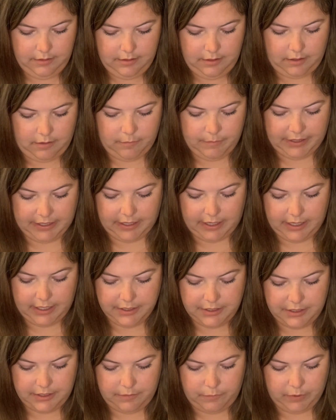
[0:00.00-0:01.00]
my
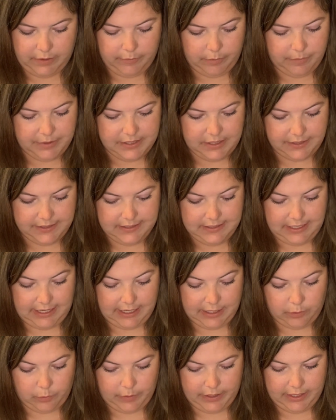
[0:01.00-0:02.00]
gosh. One of them is on
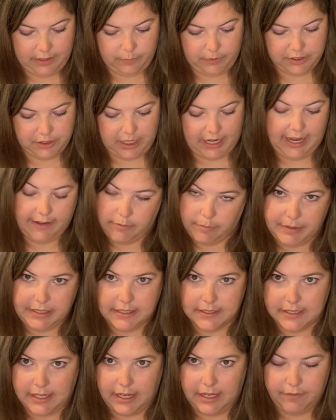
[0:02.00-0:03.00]
Sanguine, which I have a
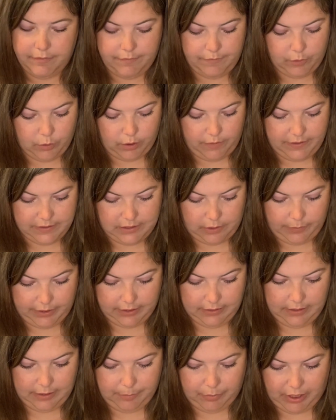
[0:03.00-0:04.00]
piece of for the Sewing
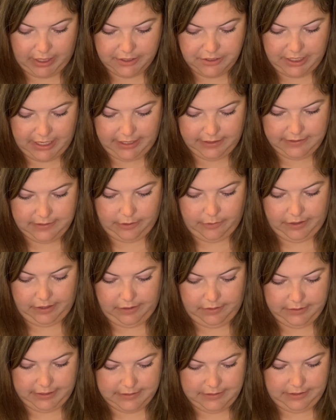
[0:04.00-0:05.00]
Club project, so
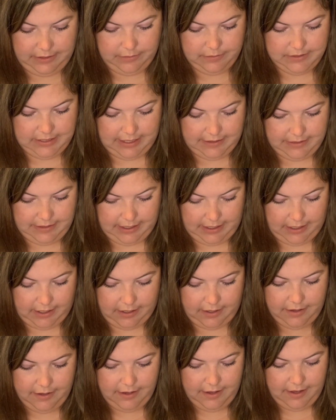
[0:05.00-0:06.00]
I'll get to use that
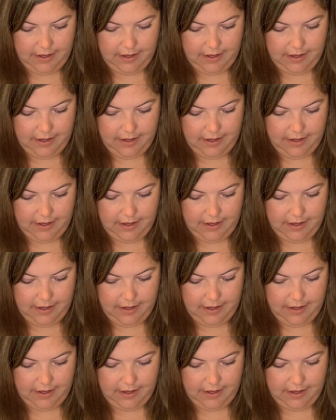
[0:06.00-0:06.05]
there.